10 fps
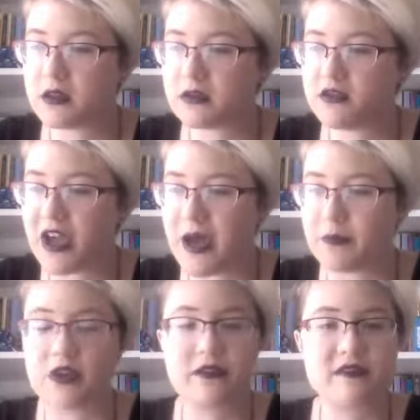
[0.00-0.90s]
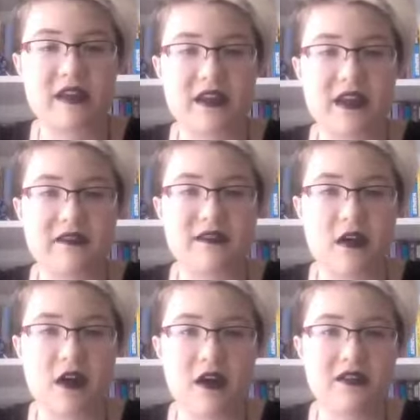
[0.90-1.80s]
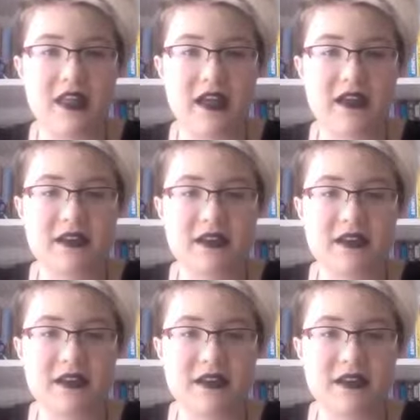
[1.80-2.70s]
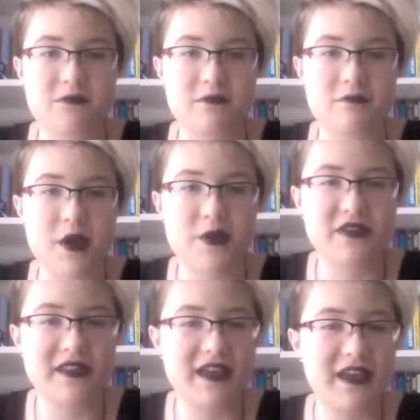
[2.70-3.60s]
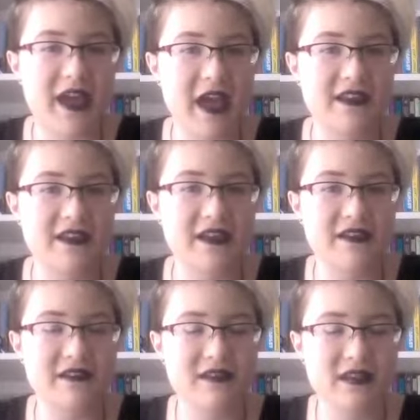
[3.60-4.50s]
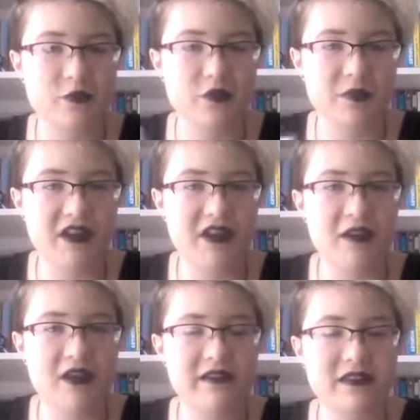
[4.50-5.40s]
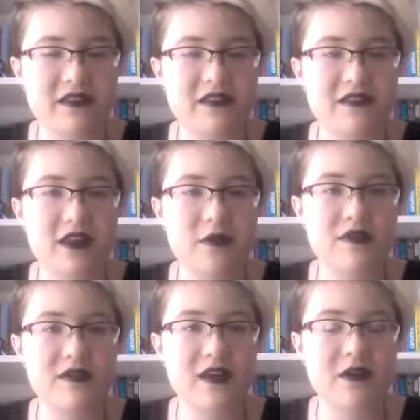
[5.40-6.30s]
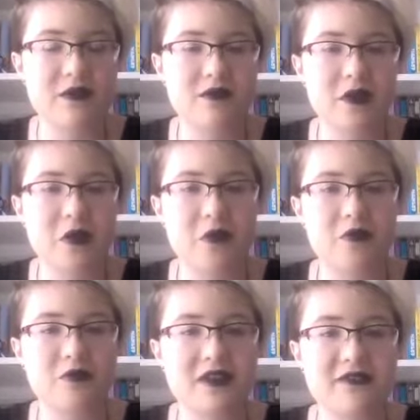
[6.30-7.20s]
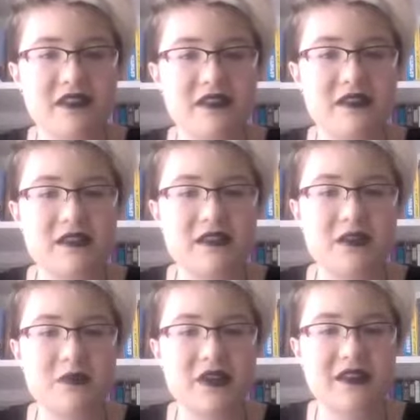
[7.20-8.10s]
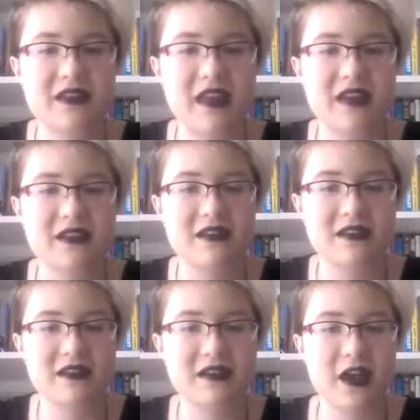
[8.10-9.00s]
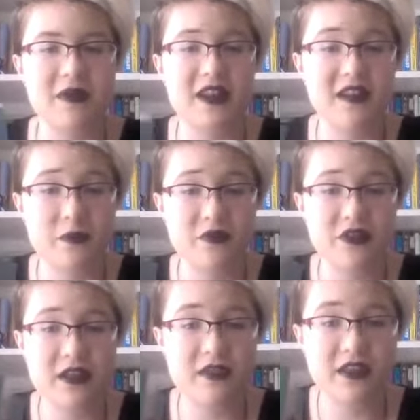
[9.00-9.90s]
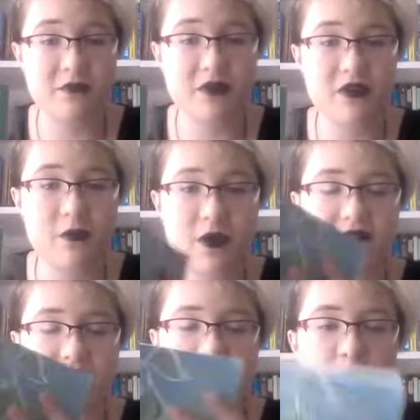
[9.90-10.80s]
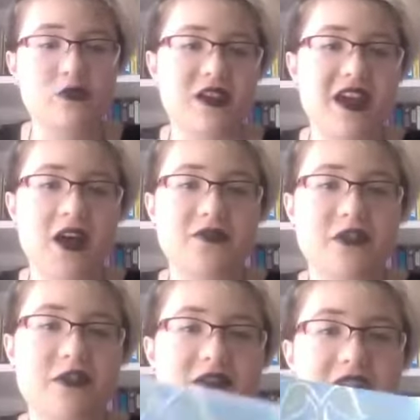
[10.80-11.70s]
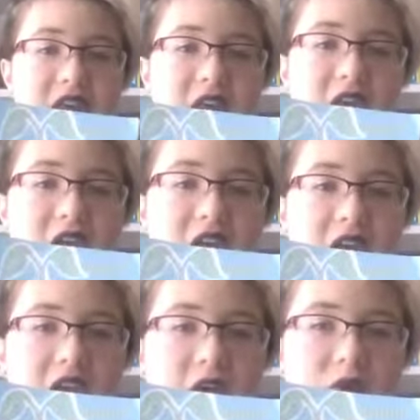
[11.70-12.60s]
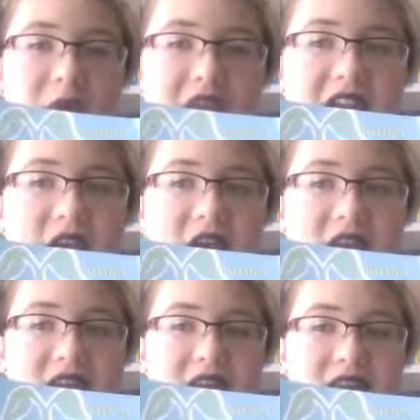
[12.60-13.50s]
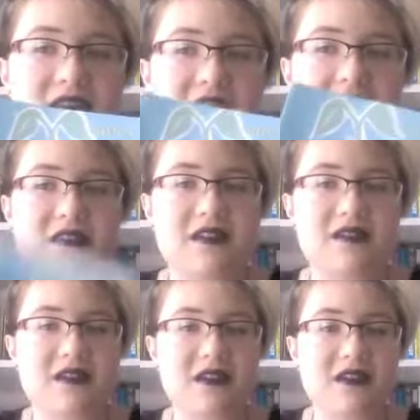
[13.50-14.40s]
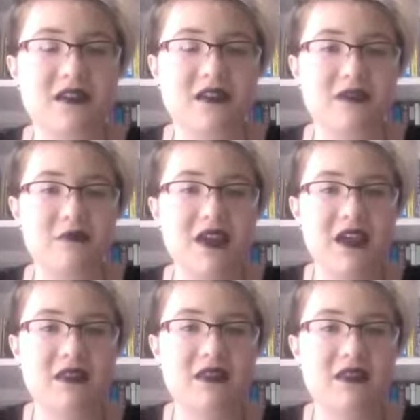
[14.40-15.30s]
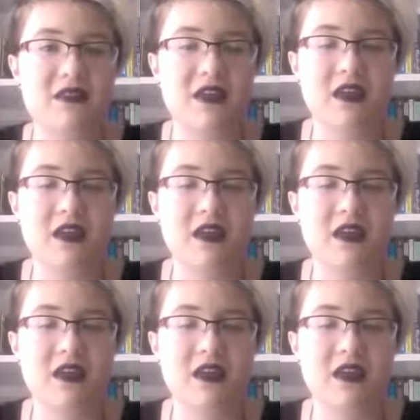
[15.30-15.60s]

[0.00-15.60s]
chapters and I saw like mostly Hellenistic women and goddesses, and I was like, oh no, what if this is gonna be like, I mean, it's a pretty thin book, what if this only covers women and goddesses in Hellenistic myth?